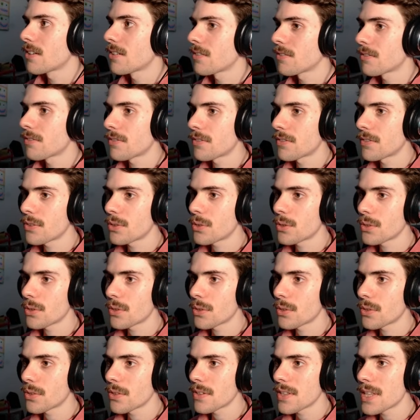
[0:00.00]

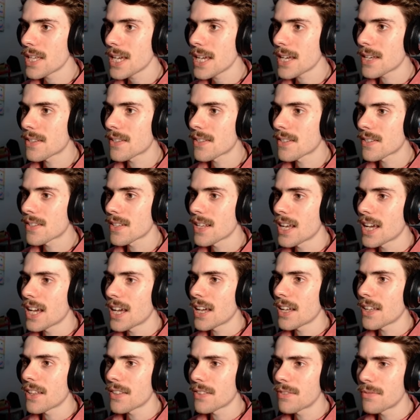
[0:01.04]
for this.
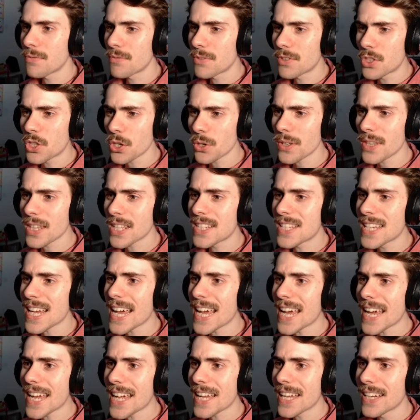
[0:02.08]
And during the
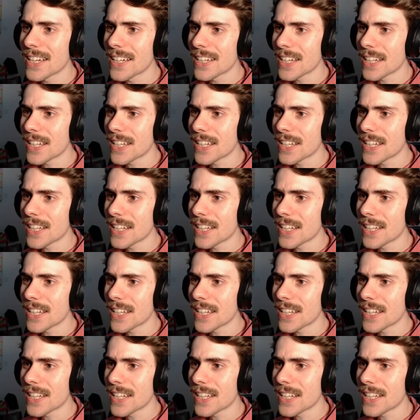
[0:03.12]
day,